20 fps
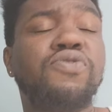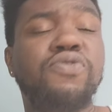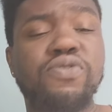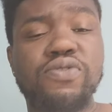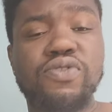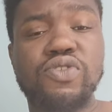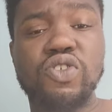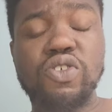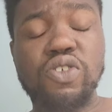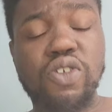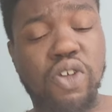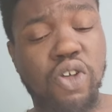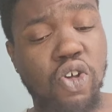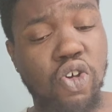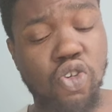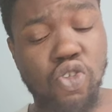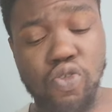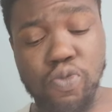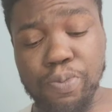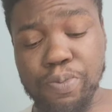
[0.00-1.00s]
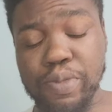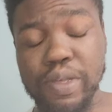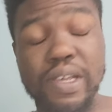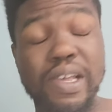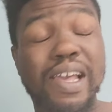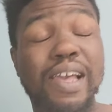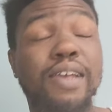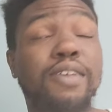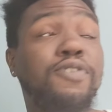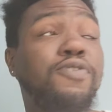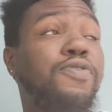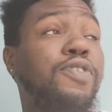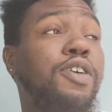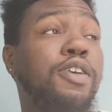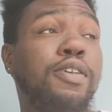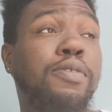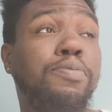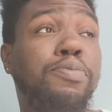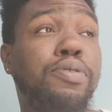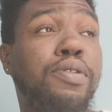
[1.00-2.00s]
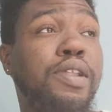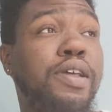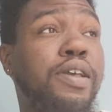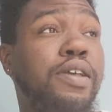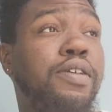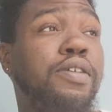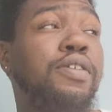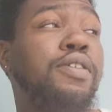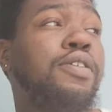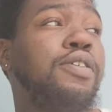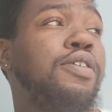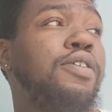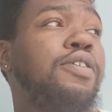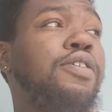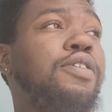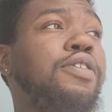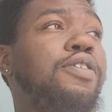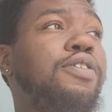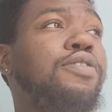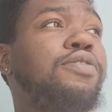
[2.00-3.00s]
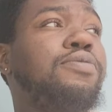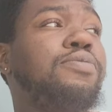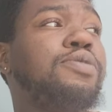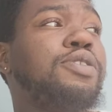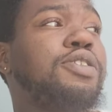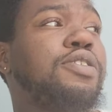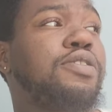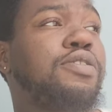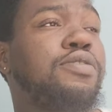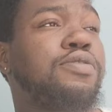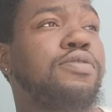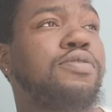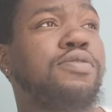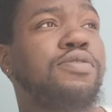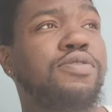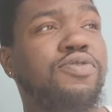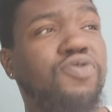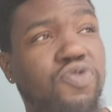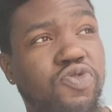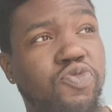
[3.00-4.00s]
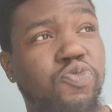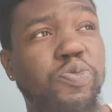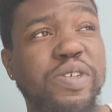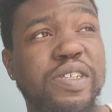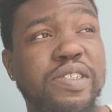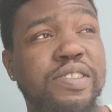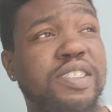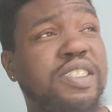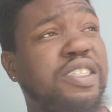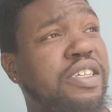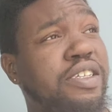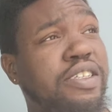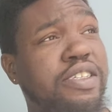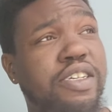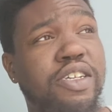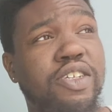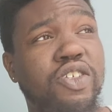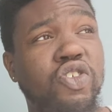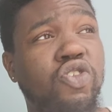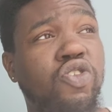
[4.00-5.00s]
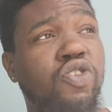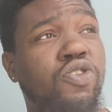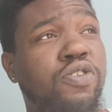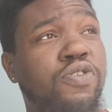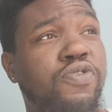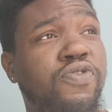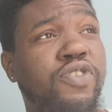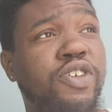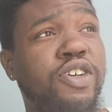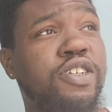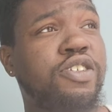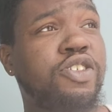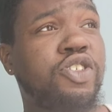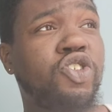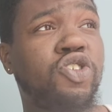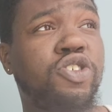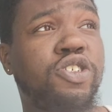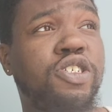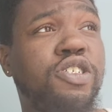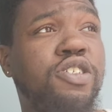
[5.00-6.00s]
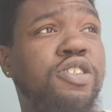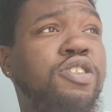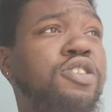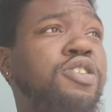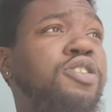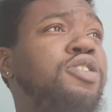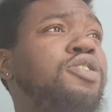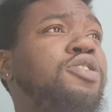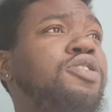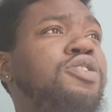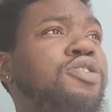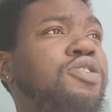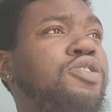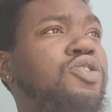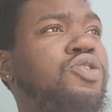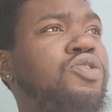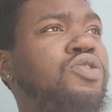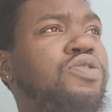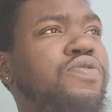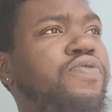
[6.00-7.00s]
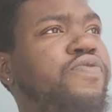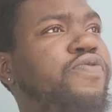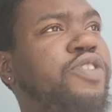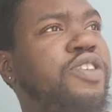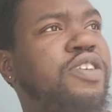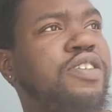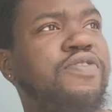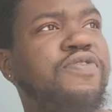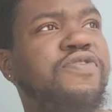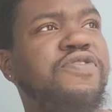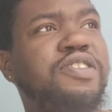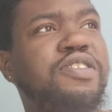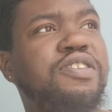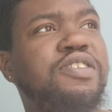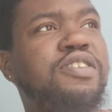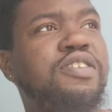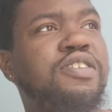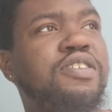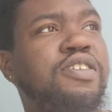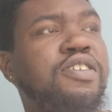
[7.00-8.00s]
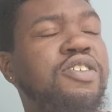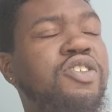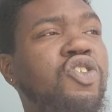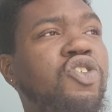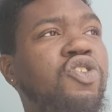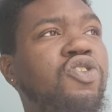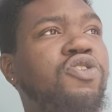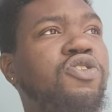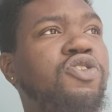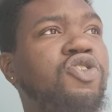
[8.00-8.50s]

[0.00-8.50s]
to a whole big ass fucking plant, you know what I'm saying? It's been 10 years growing a fucking tree, fucking 15 years growing a